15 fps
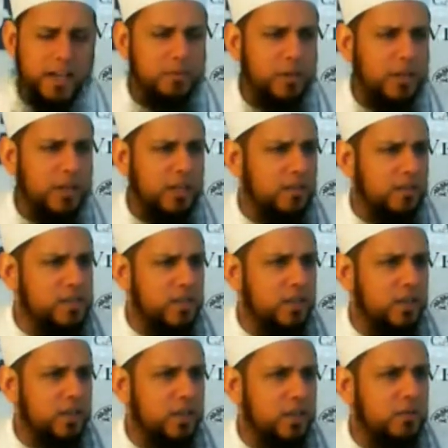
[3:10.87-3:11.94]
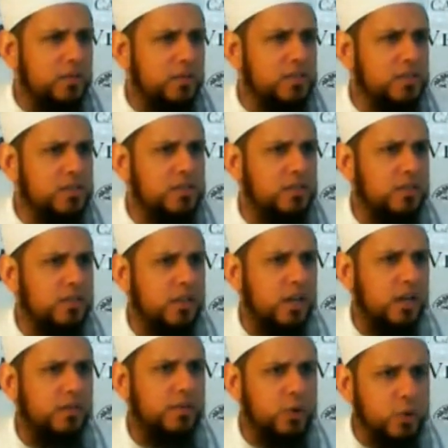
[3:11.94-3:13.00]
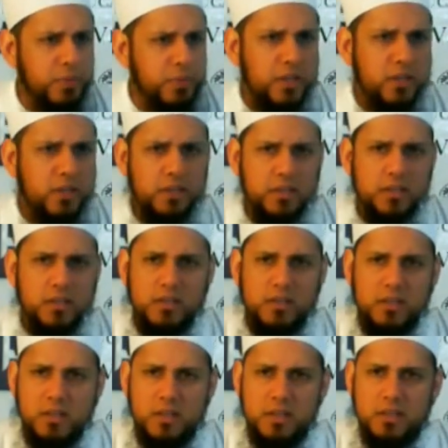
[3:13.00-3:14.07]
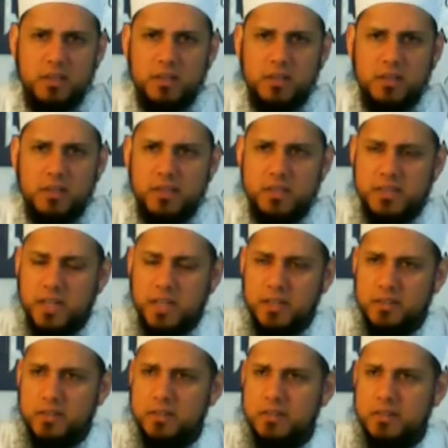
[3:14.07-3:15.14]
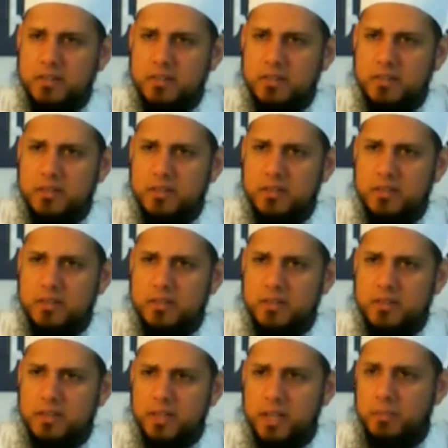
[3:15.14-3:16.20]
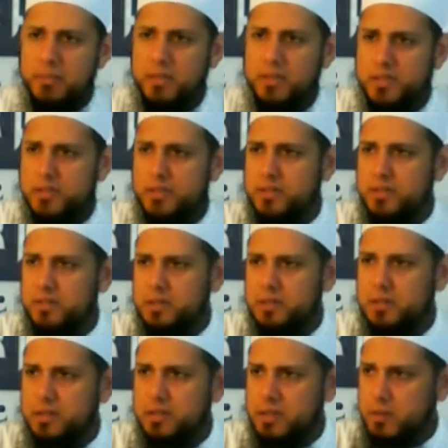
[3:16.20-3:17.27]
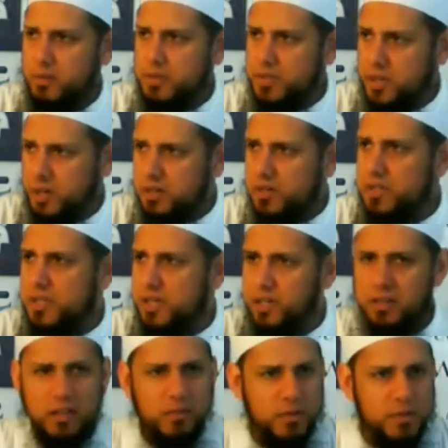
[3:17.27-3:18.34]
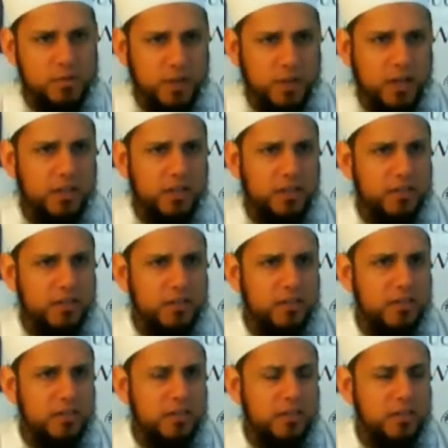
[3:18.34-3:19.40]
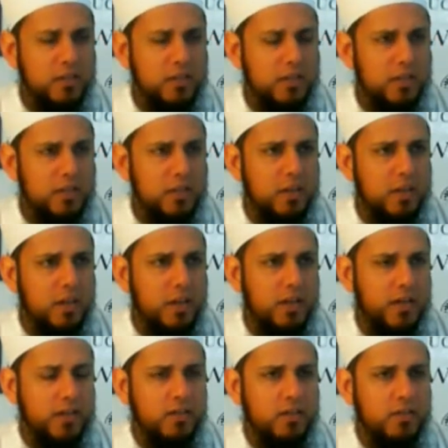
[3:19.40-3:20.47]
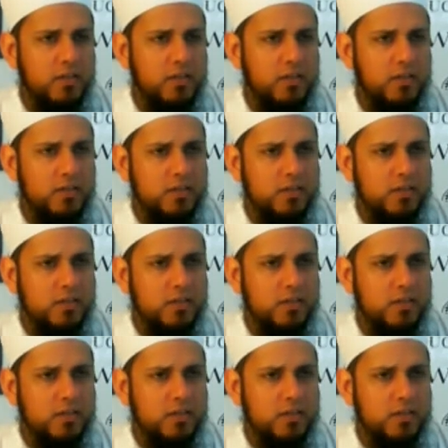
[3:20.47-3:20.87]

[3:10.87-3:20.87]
And many have said that he was of Nubian descent. That means he was dark skinned, he was black, and